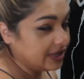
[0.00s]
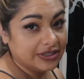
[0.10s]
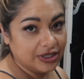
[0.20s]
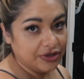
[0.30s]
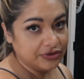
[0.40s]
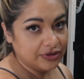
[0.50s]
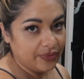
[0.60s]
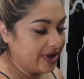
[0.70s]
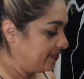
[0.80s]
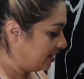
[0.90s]
excuse the
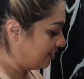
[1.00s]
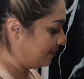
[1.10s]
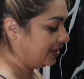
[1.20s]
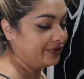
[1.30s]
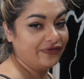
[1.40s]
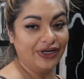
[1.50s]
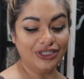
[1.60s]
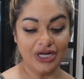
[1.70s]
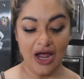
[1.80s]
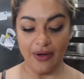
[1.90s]
way I'm making my fish,